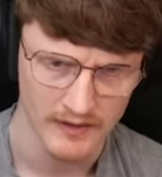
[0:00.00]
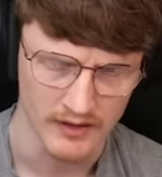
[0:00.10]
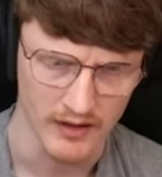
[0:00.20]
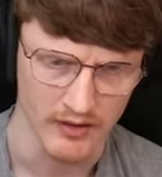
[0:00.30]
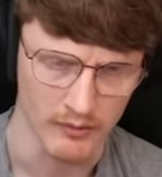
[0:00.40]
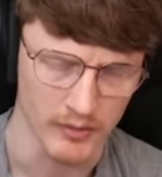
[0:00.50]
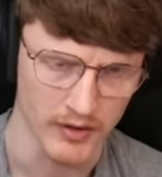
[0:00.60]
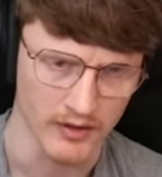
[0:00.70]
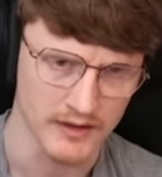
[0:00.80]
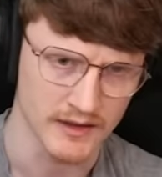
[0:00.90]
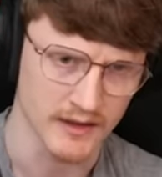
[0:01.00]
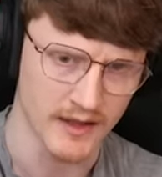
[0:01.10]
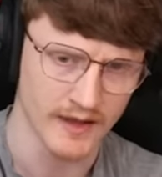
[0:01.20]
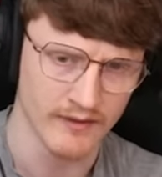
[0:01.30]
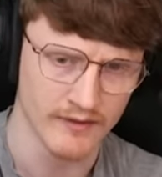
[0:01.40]
dialogue blocked
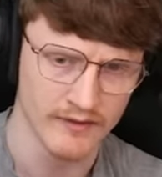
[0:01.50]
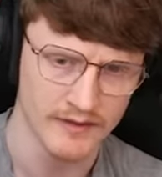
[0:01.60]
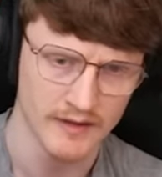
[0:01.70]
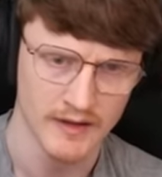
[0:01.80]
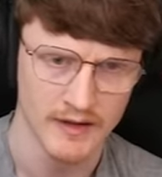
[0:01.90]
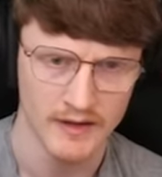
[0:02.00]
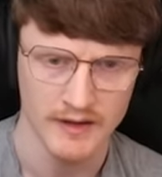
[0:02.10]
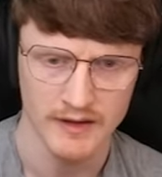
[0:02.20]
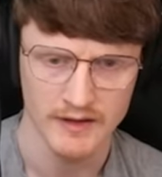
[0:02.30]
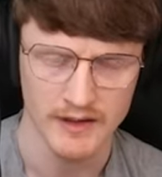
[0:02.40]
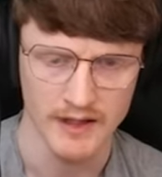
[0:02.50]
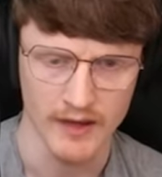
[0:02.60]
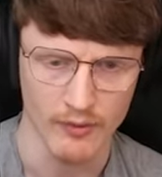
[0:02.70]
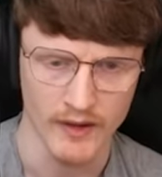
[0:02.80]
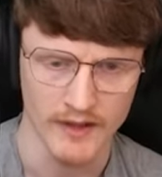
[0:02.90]
okay gonna
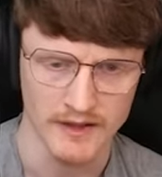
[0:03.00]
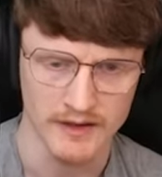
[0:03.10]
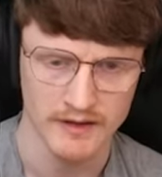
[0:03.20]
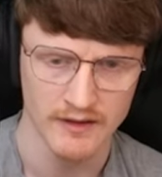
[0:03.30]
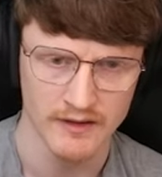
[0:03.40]
get erased